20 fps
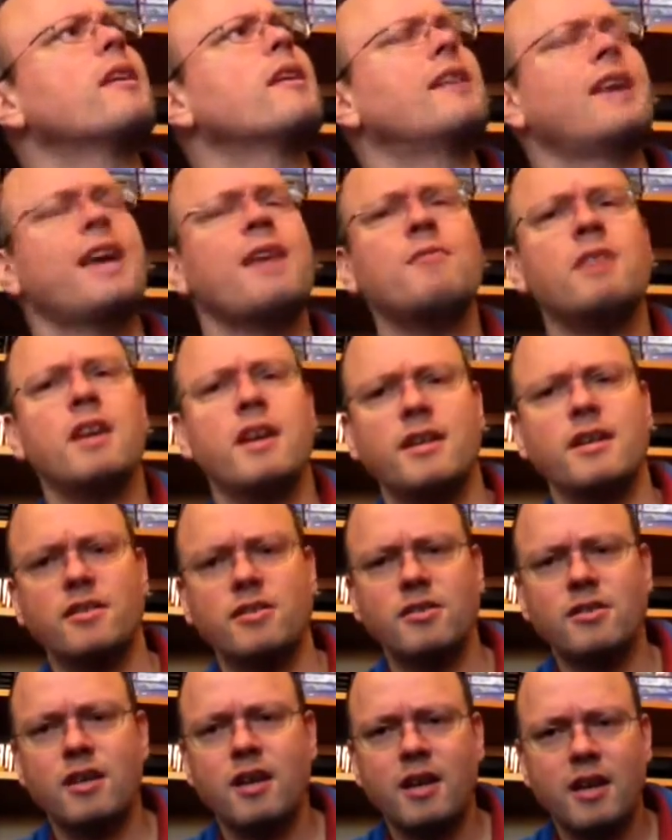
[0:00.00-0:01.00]
Game
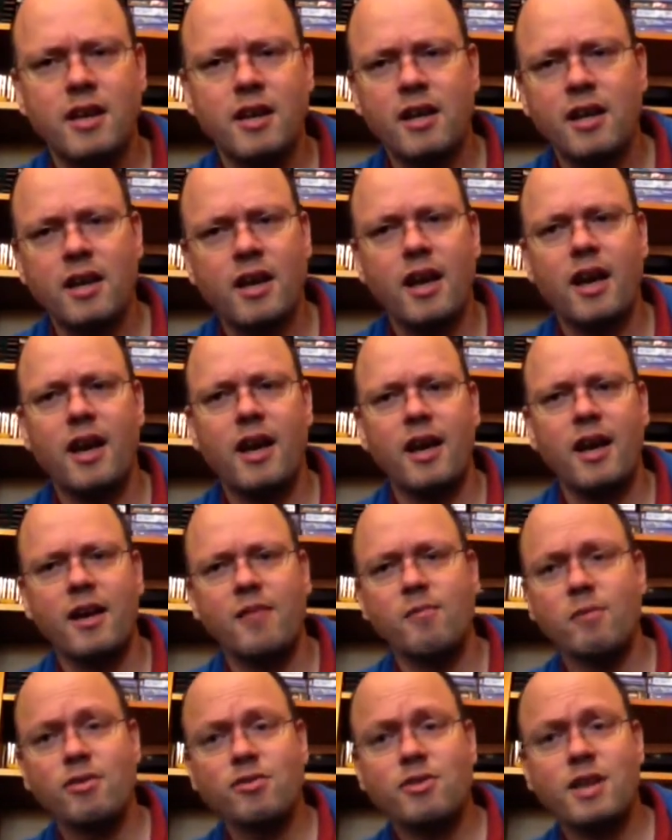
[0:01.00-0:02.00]
Gears.
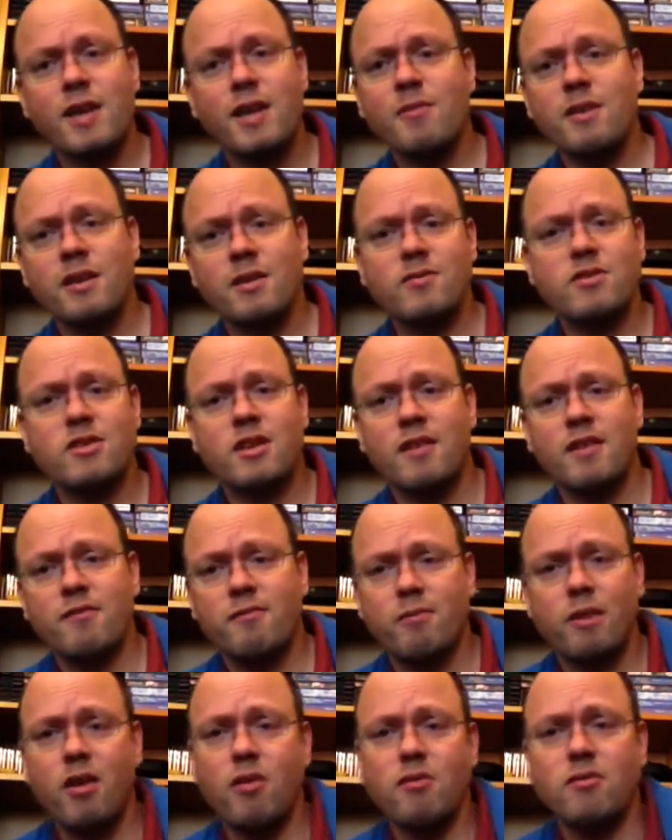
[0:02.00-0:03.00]
Most Game Gears have
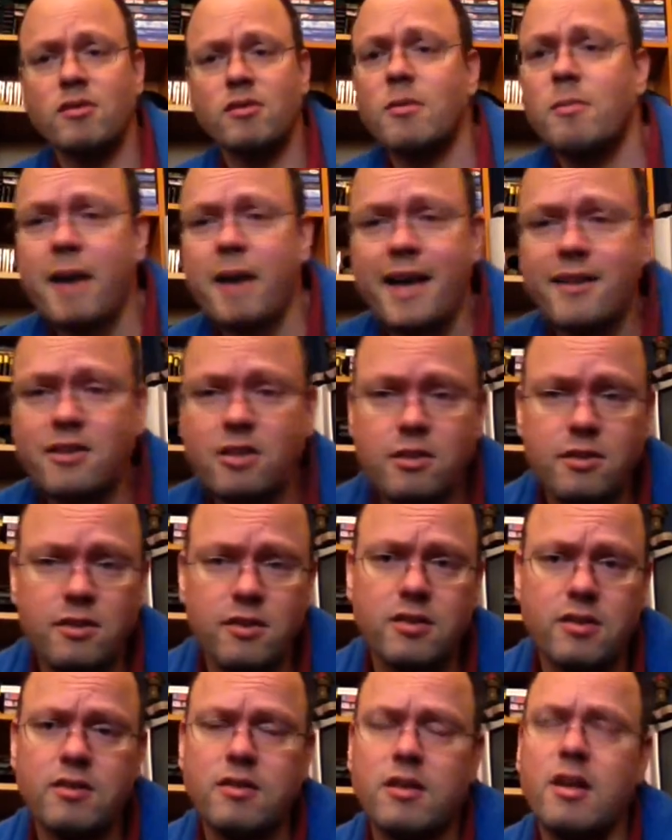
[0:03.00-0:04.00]
blown
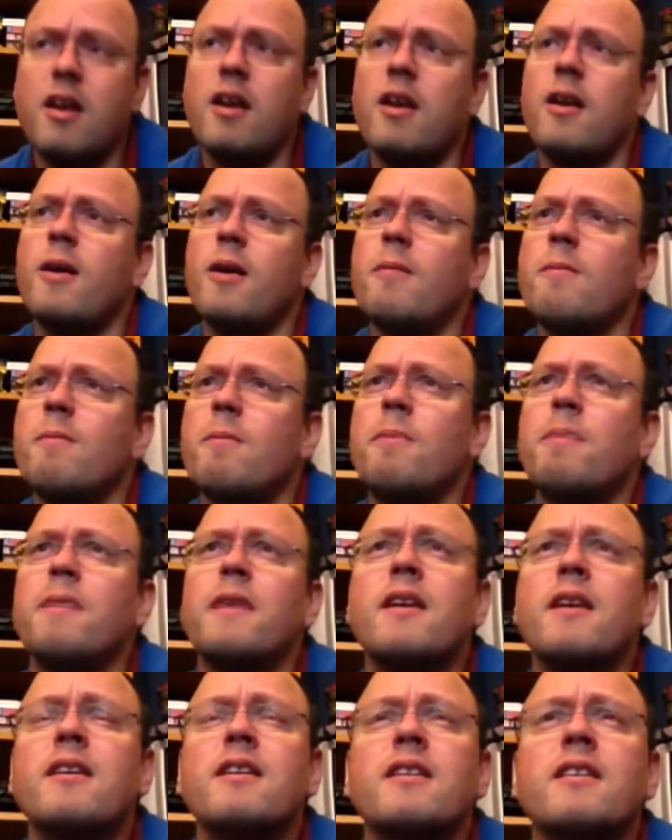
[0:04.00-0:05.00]
capacitors.
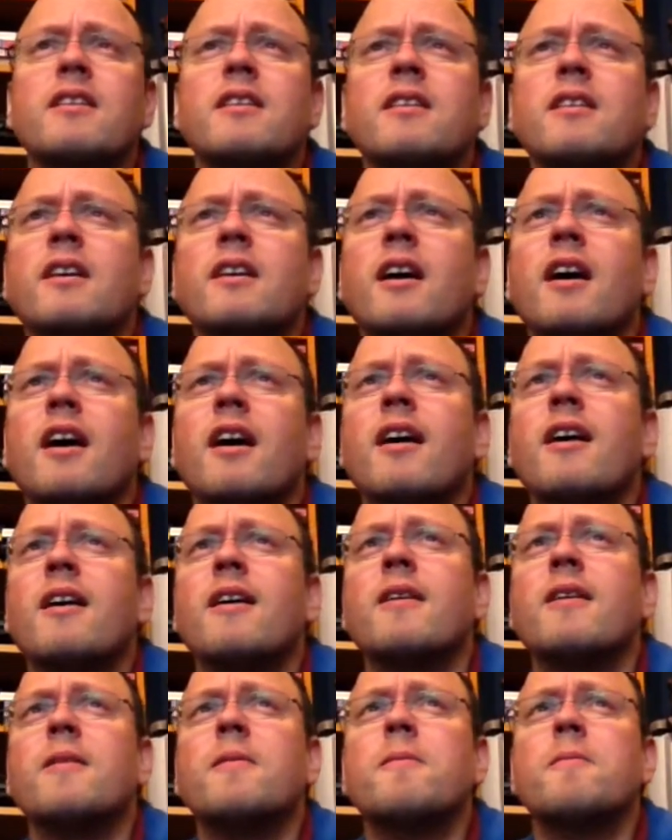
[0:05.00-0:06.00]

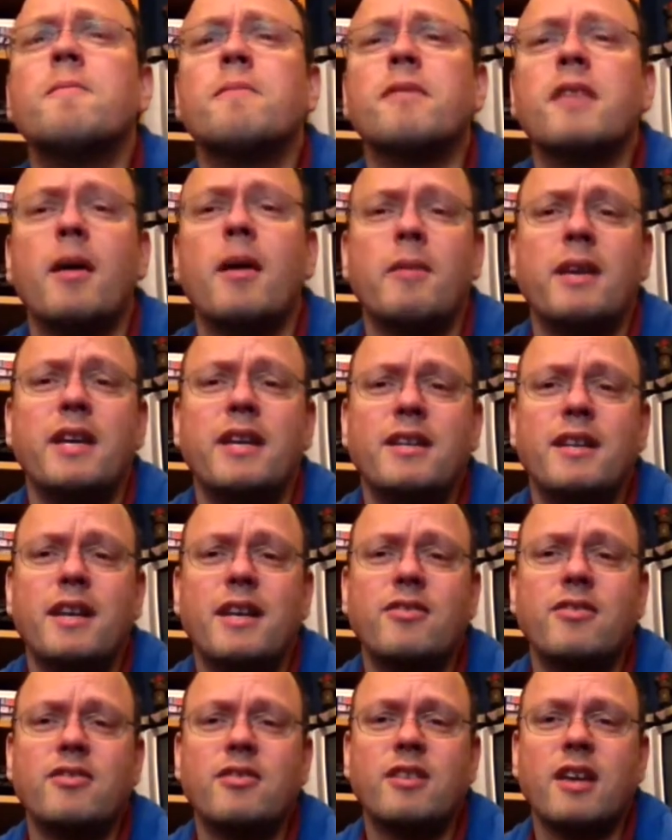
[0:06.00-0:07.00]
I mean,
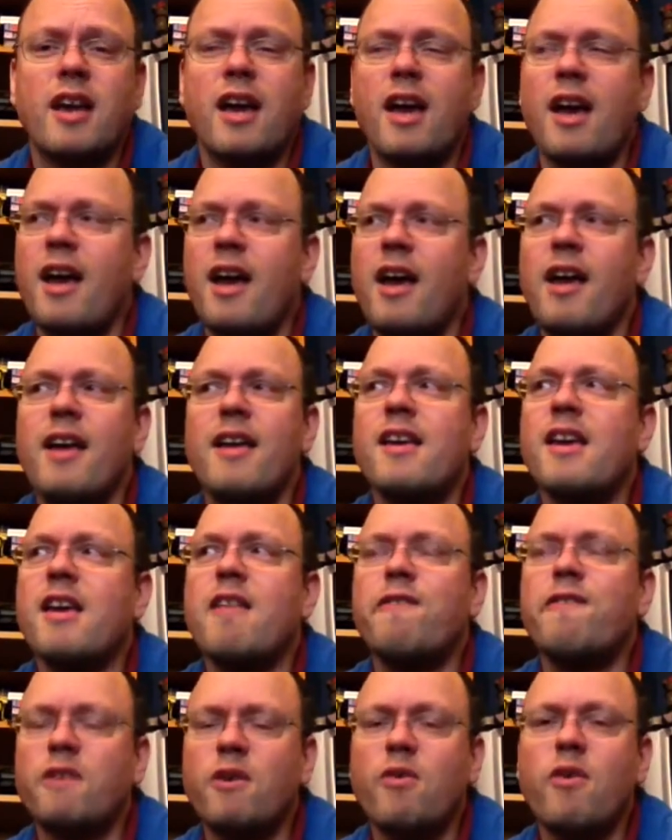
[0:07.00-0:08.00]
it's
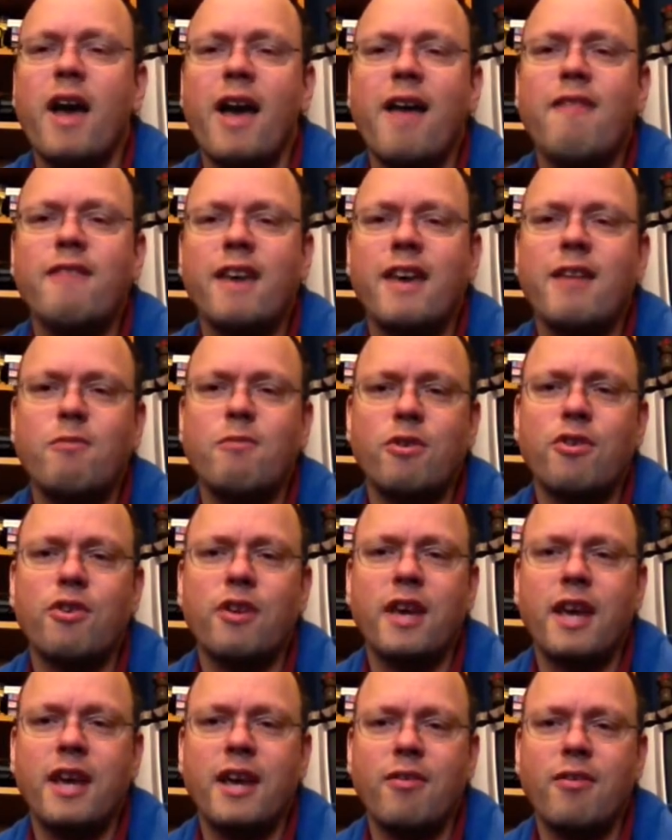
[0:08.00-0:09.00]
if you have a
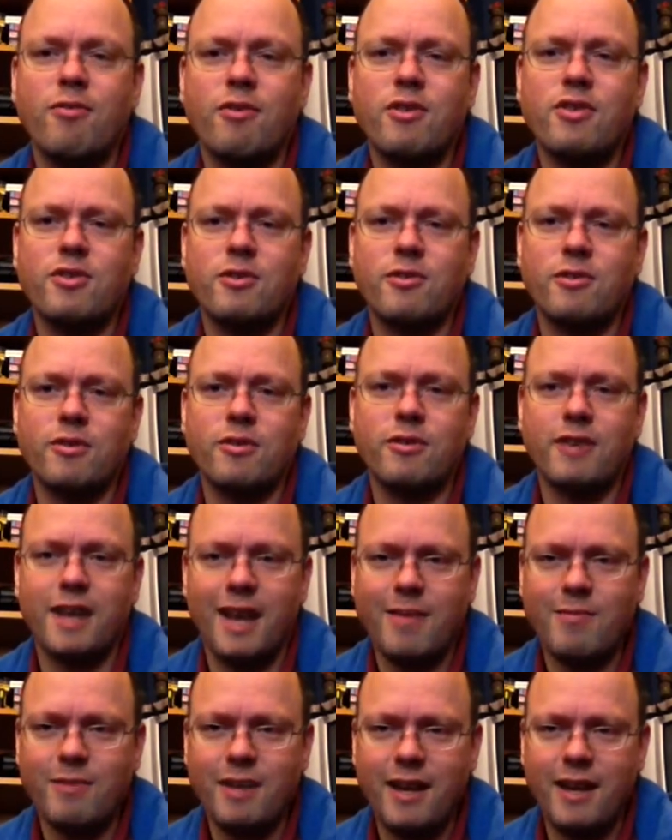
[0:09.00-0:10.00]
working original
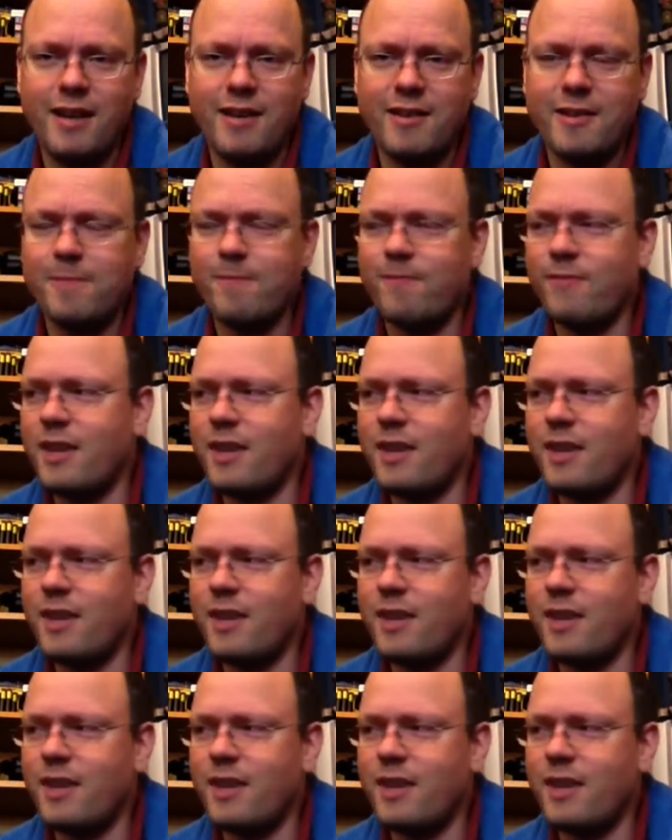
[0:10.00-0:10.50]
Game Gear,